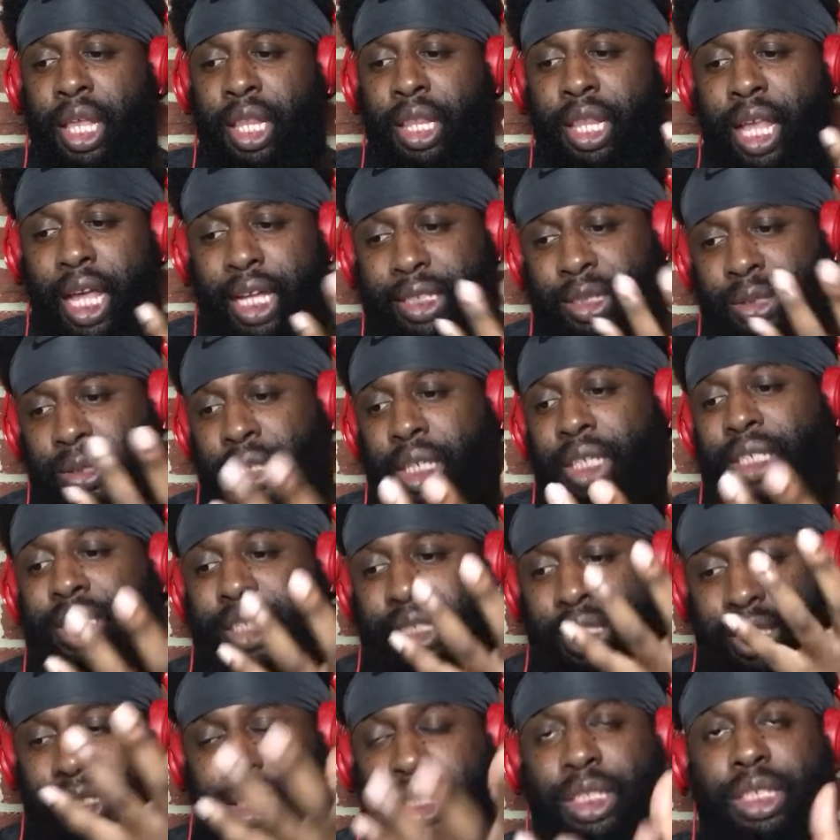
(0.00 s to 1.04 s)
That's that's
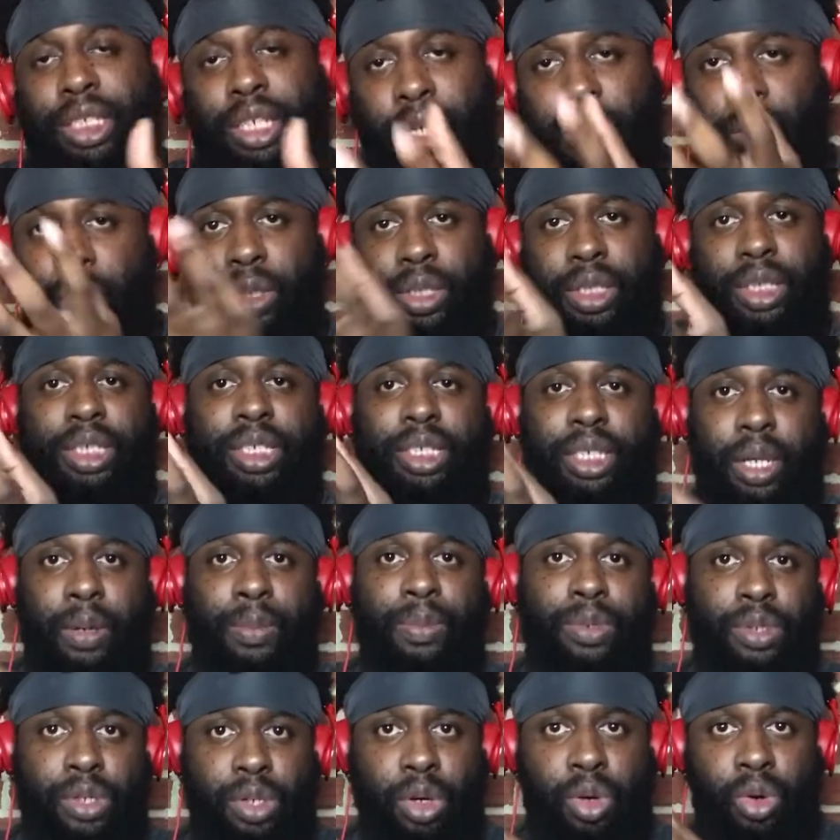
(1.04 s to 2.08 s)
essentially what this
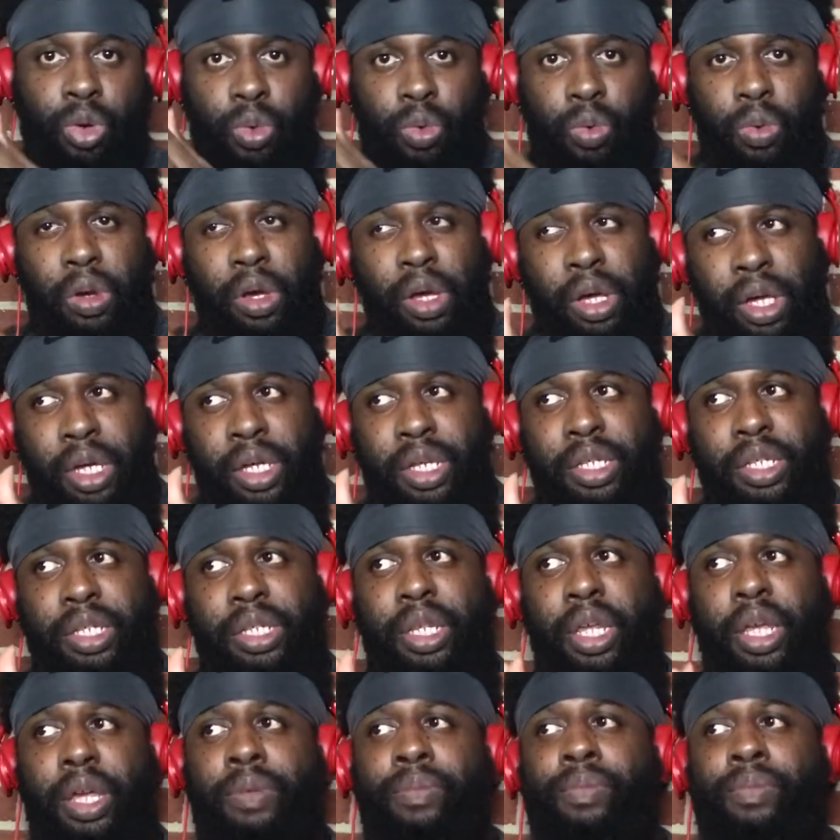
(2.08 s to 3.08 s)
episode was.